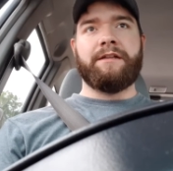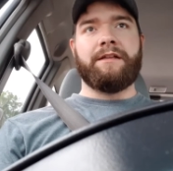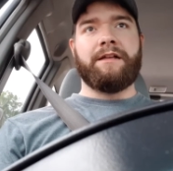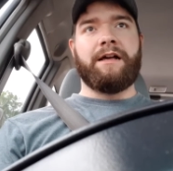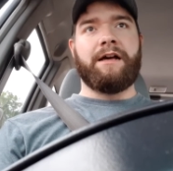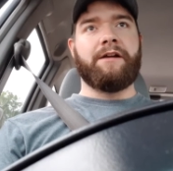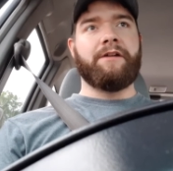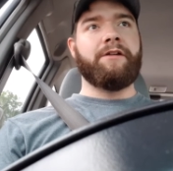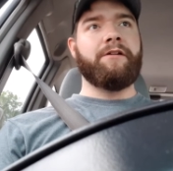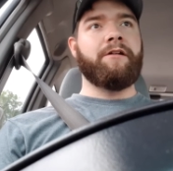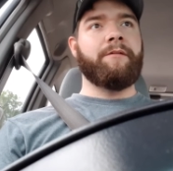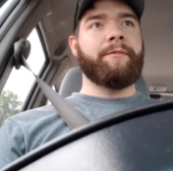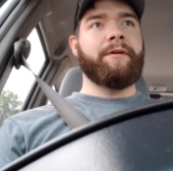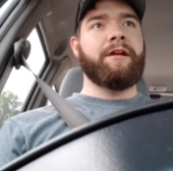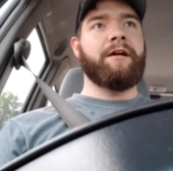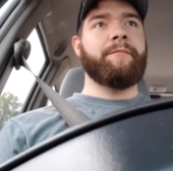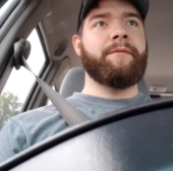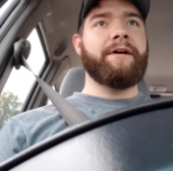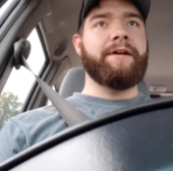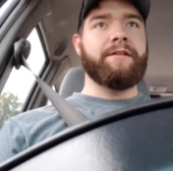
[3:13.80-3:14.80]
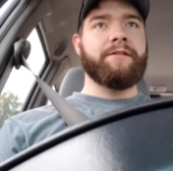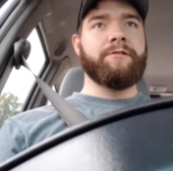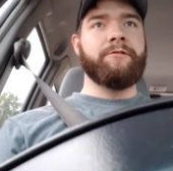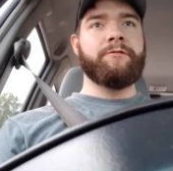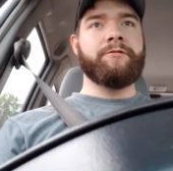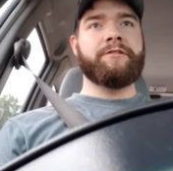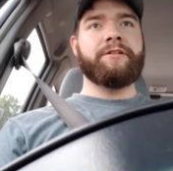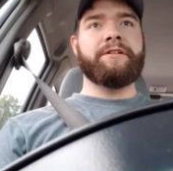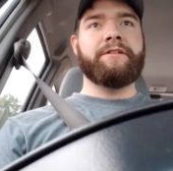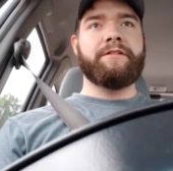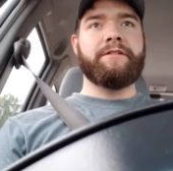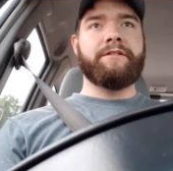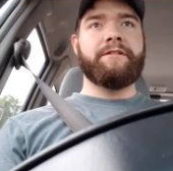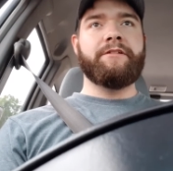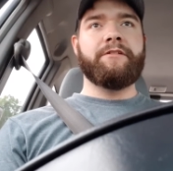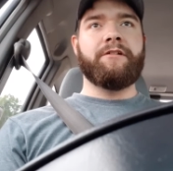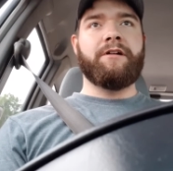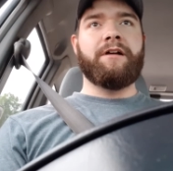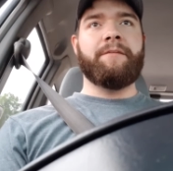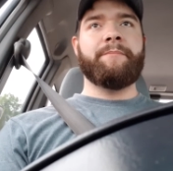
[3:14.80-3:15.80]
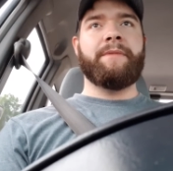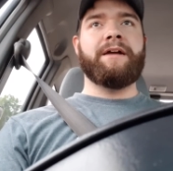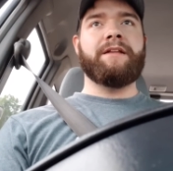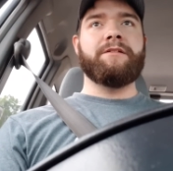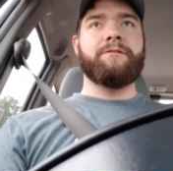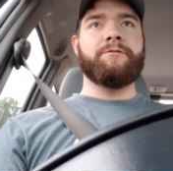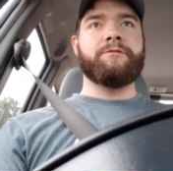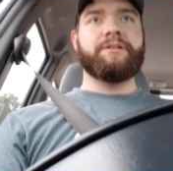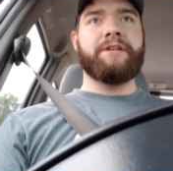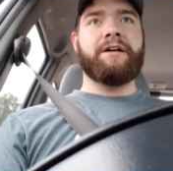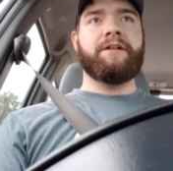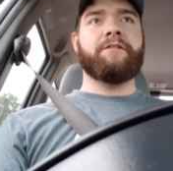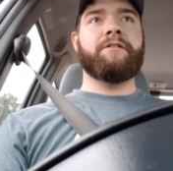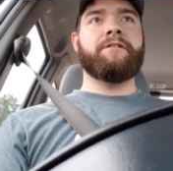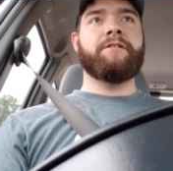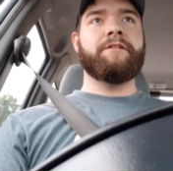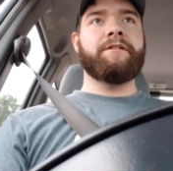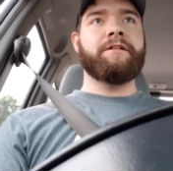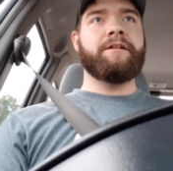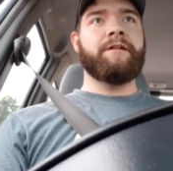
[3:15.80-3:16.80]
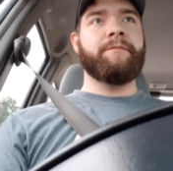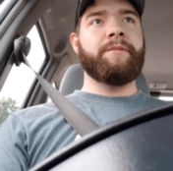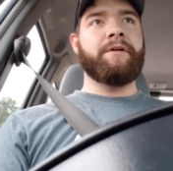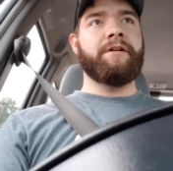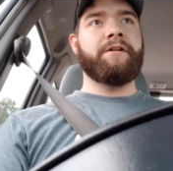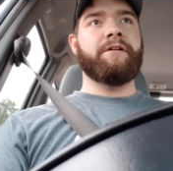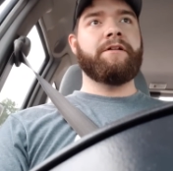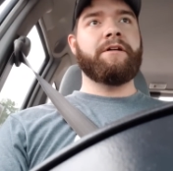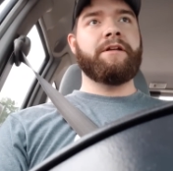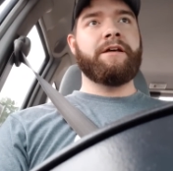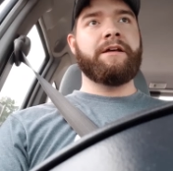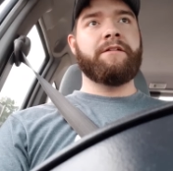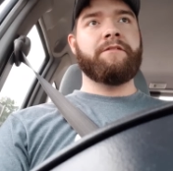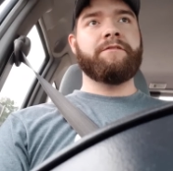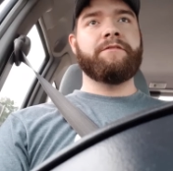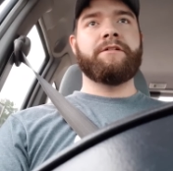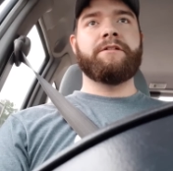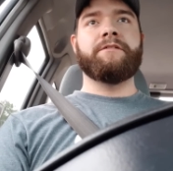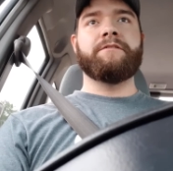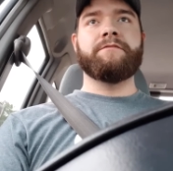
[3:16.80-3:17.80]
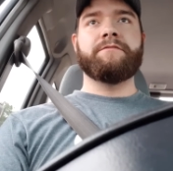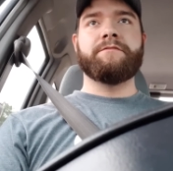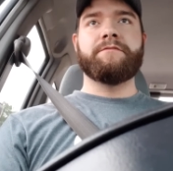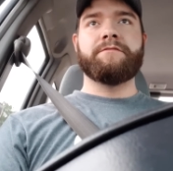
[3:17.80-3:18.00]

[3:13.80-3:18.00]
I don't know. I might lose it, I might lose out on it, I may not, I don't know.